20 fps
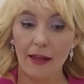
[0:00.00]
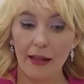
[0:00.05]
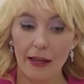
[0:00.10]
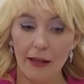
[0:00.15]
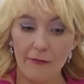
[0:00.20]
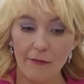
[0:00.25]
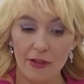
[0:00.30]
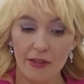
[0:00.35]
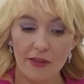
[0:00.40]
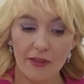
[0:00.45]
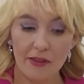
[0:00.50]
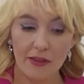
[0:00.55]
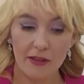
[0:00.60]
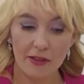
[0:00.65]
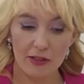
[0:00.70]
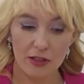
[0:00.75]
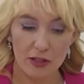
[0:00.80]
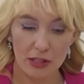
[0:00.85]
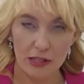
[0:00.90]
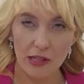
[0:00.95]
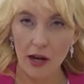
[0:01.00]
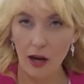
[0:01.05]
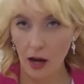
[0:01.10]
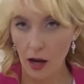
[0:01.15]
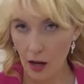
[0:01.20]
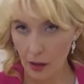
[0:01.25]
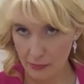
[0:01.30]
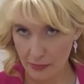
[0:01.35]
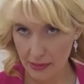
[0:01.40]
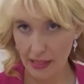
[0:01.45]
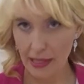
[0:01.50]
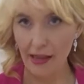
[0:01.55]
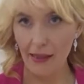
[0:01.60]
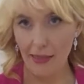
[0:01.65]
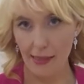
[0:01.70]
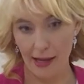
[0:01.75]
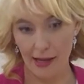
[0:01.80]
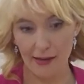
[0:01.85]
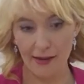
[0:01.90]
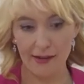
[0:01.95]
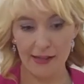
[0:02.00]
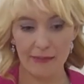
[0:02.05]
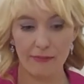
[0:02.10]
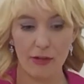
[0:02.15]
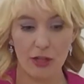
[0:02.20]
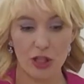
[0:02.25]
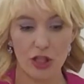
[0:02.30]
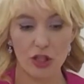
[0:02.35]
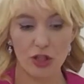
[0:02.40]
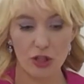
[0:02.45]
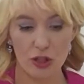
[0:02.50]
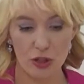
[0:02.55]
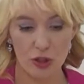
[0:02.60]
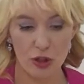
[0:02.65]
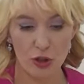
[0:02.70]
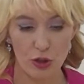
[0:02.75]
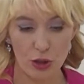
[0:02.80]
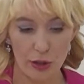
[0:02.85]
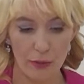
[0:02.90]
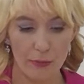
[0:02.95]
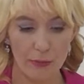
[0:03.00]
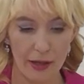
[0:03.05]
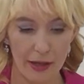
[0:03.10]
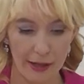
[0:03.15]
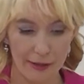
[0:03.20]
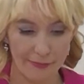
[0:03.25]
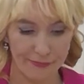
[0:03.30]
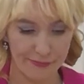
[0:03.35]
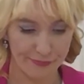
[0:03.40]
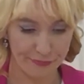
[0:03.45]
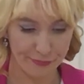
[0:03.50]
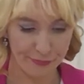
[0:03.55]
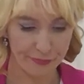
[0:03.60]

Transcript: everything just calm and collected as much as you can be.